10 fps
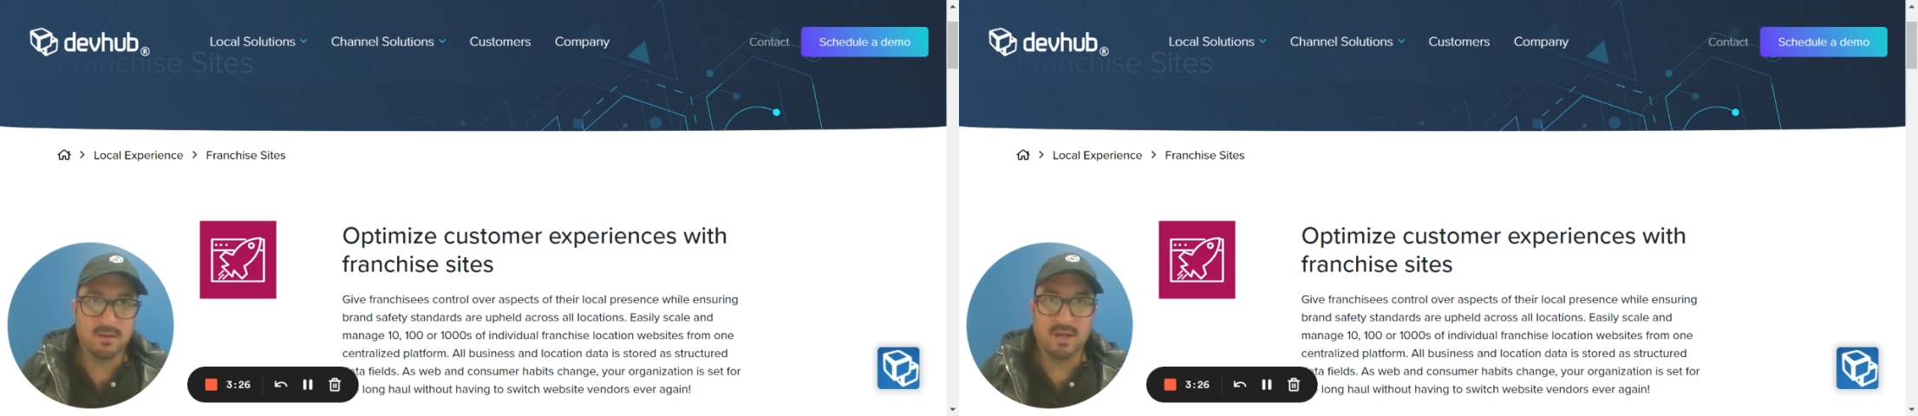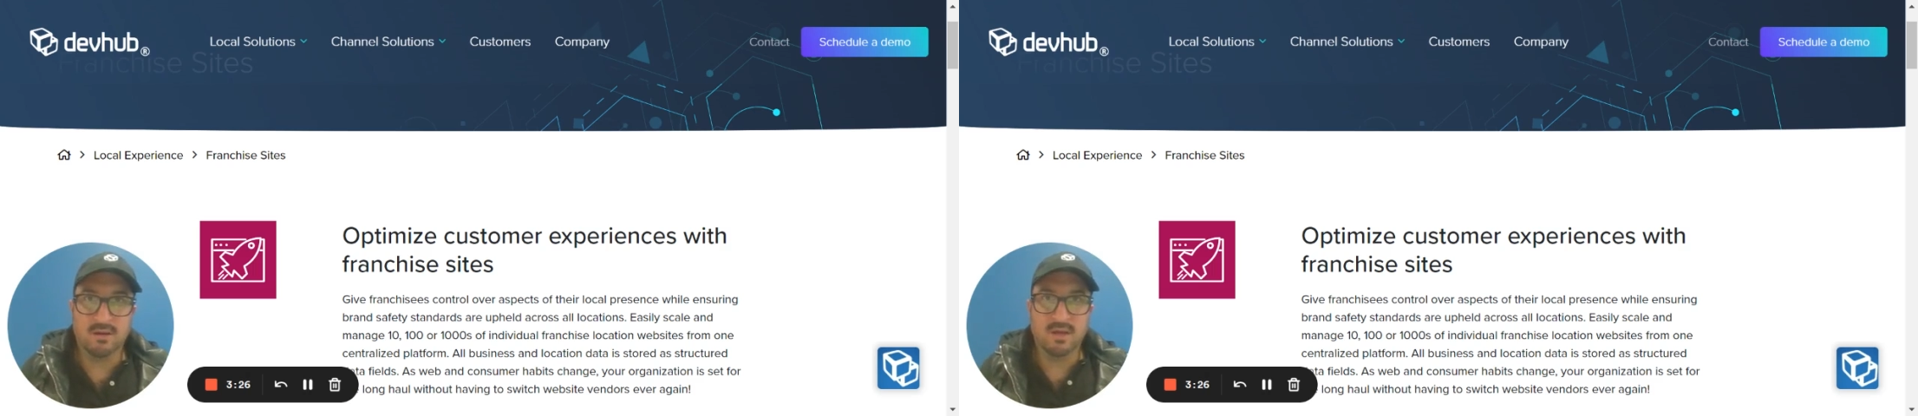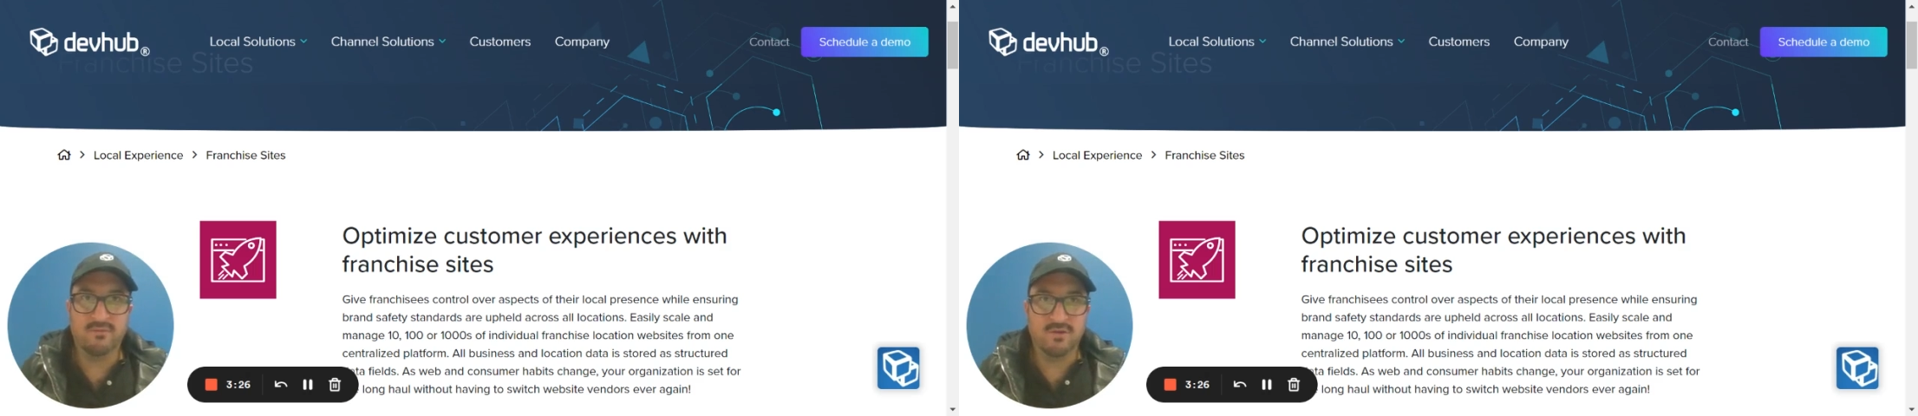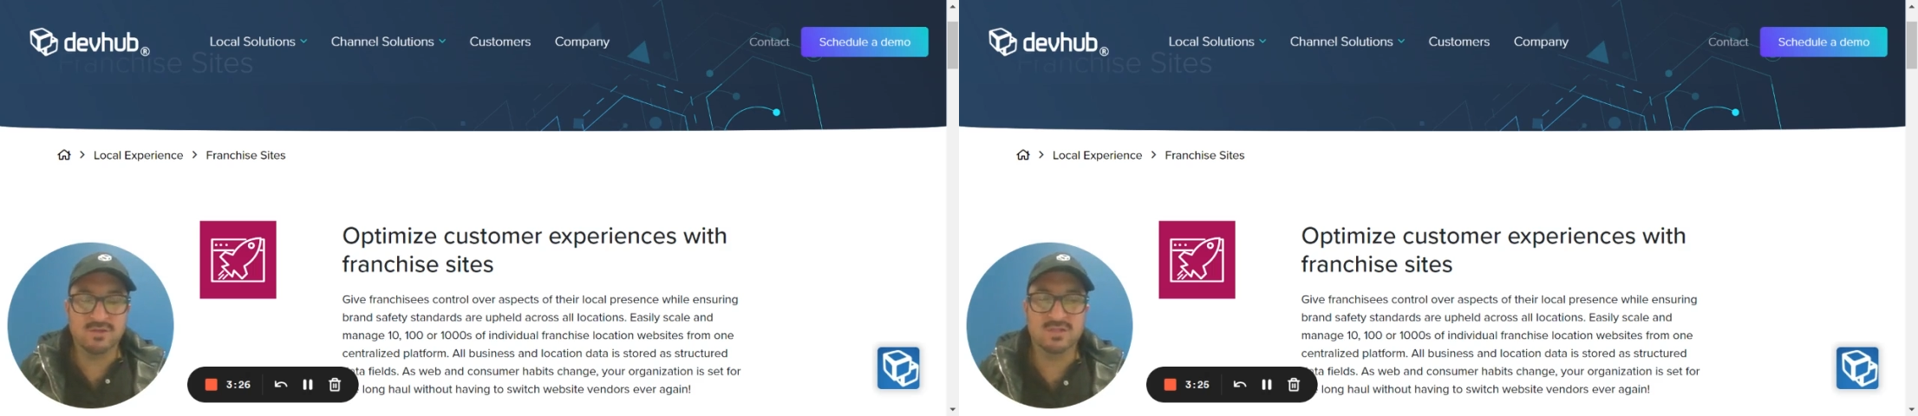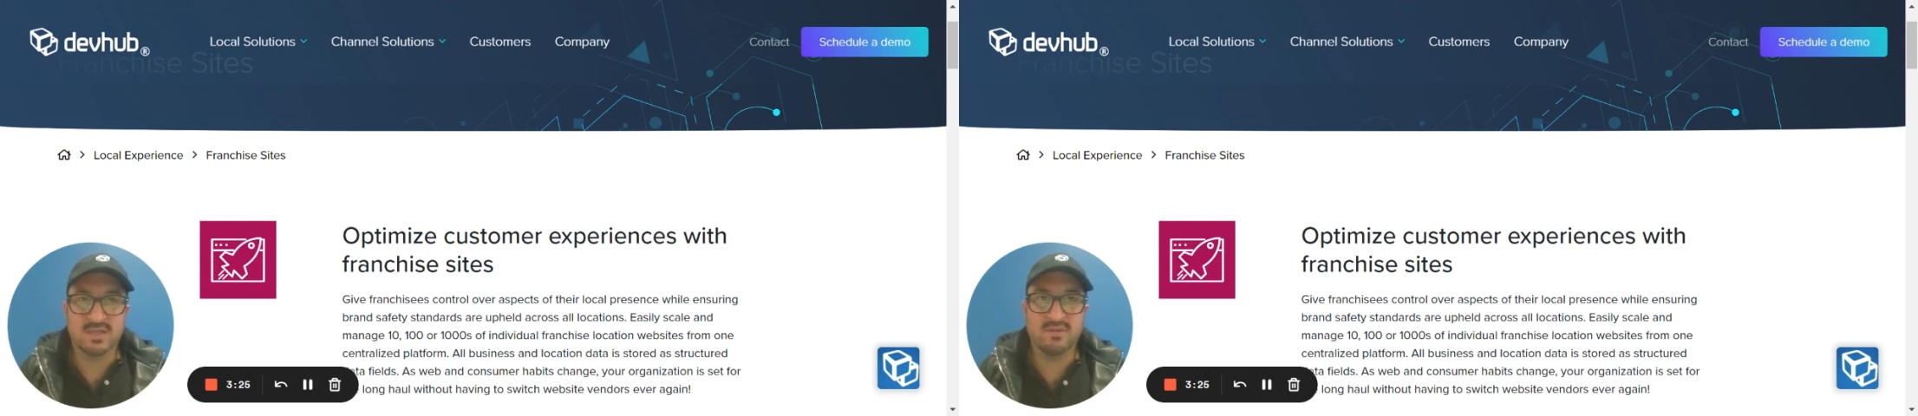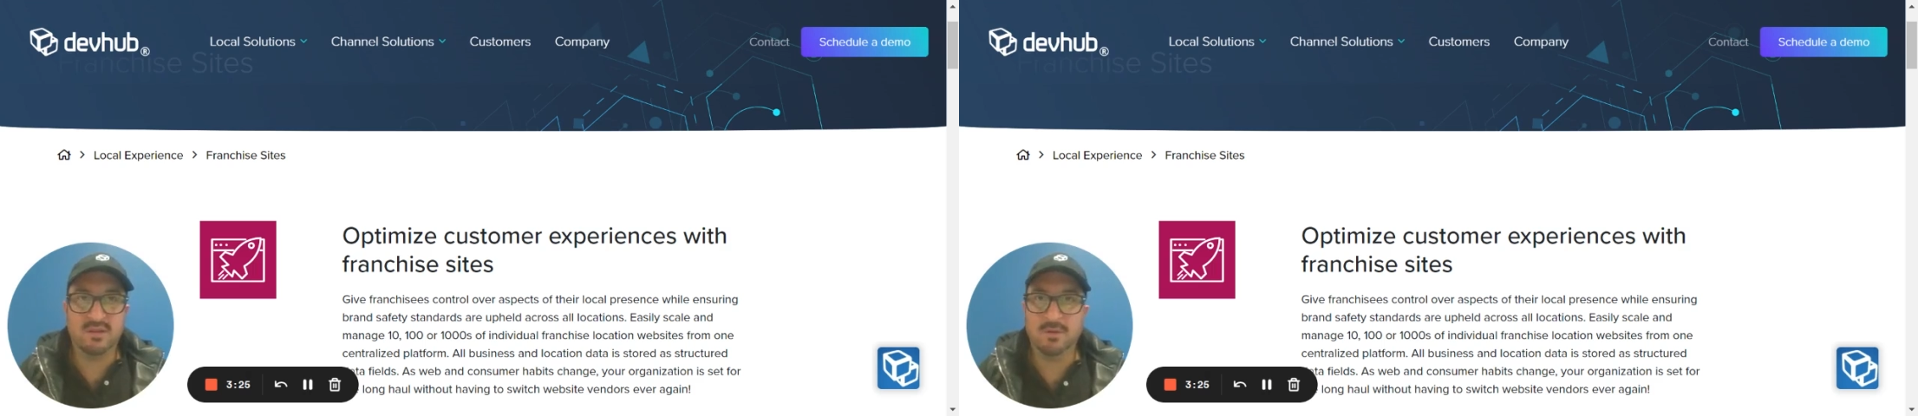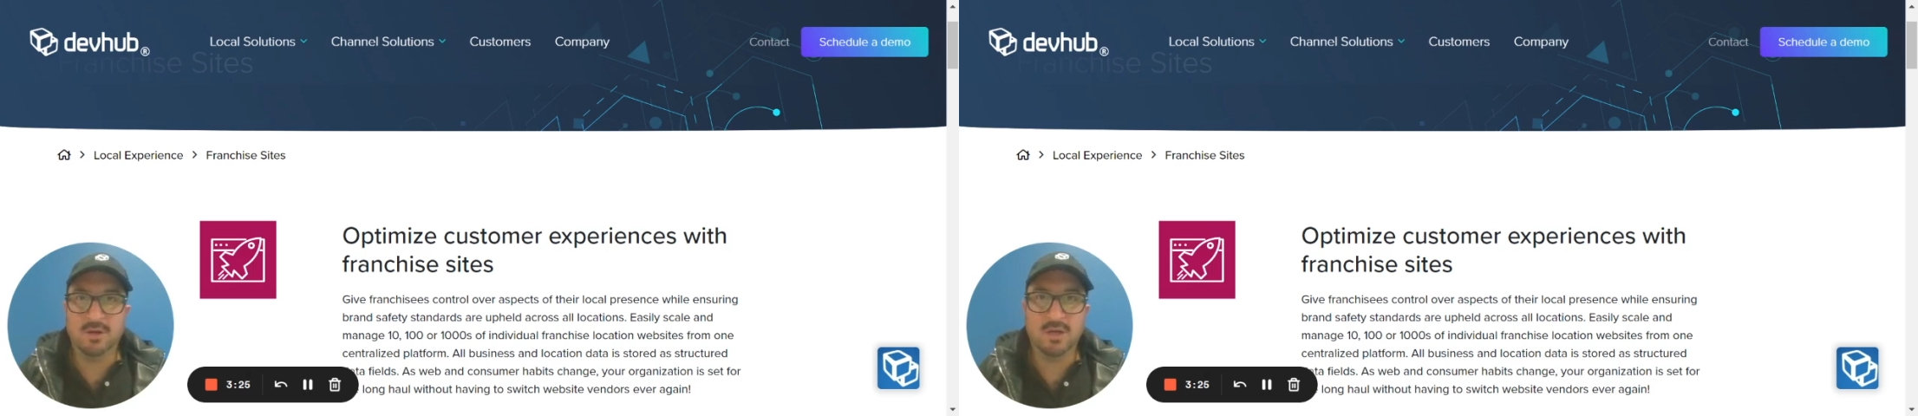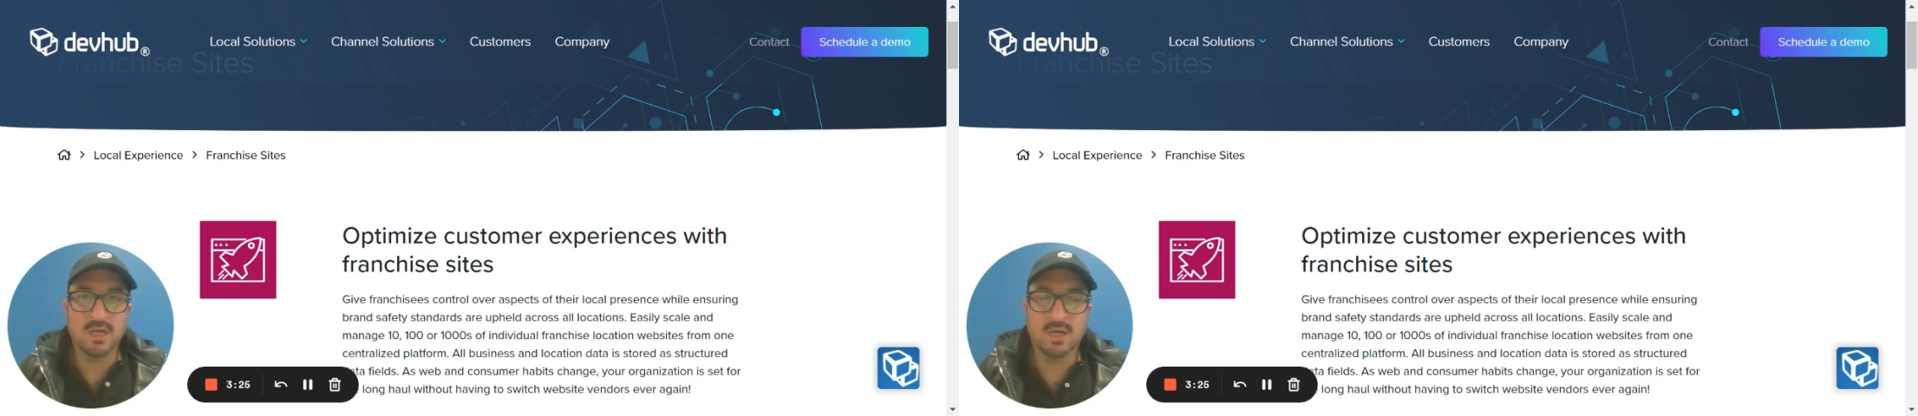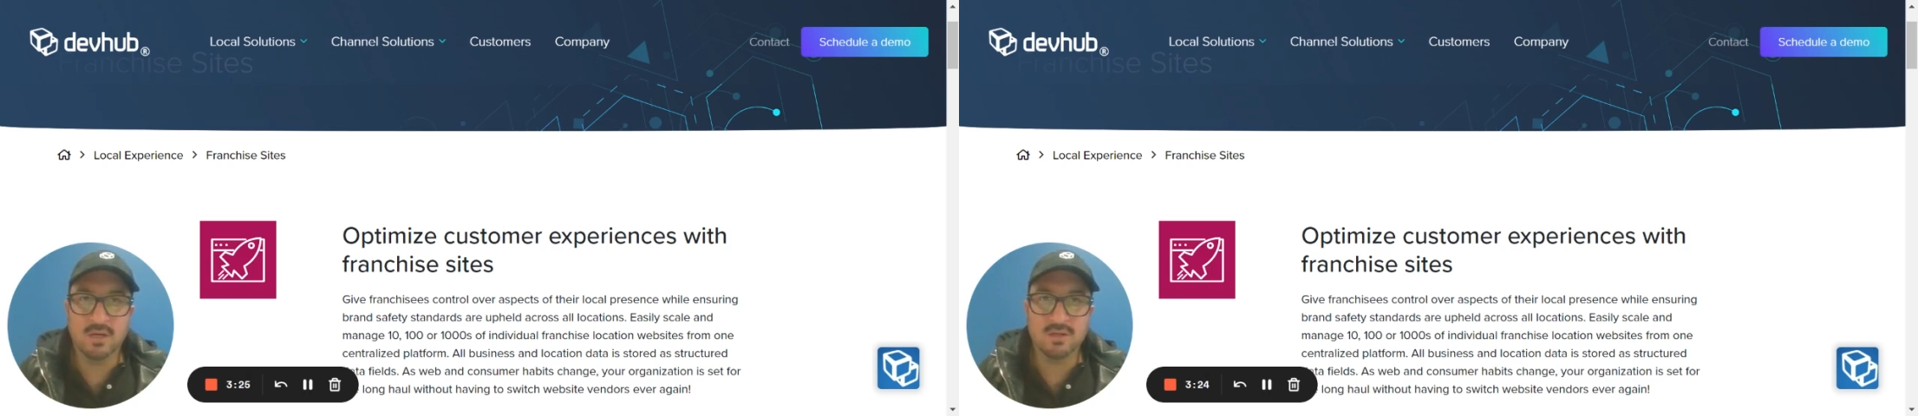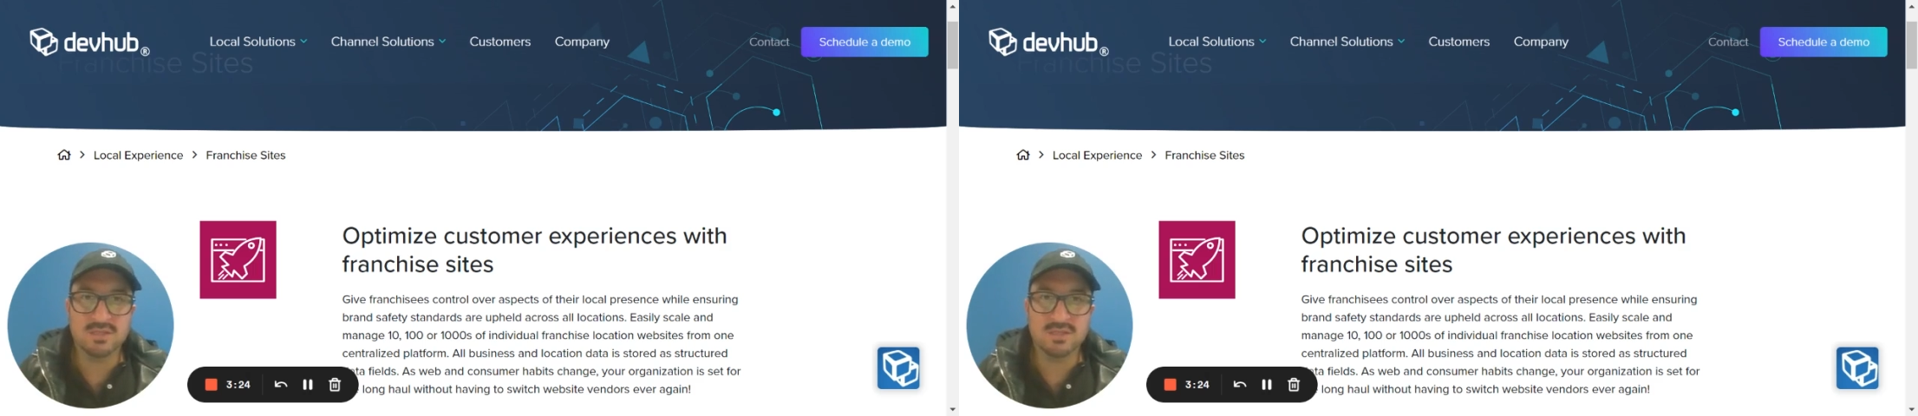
Now, if you're just giving them a cookie cutter